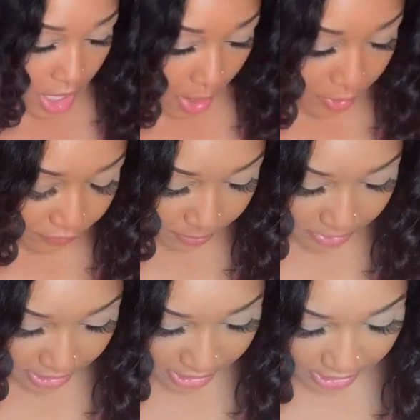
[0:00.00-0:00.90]
I went from
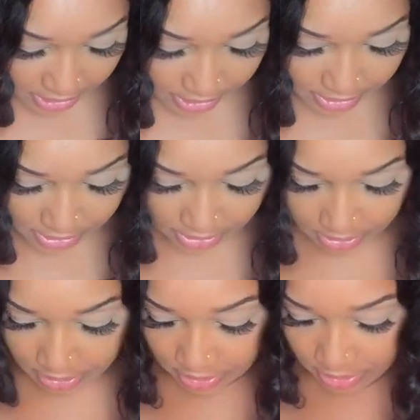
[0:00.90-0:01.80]
these
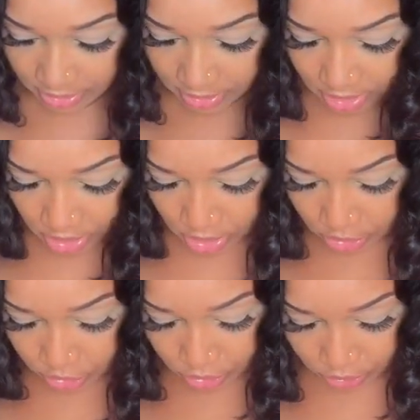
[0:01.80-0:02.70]

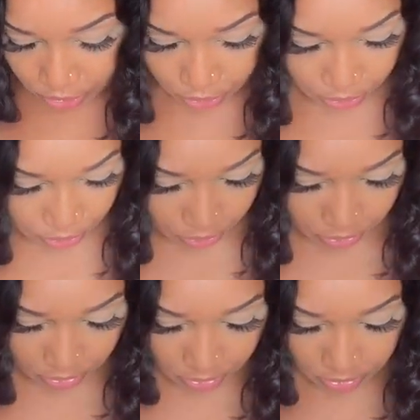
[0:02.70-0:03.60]
to,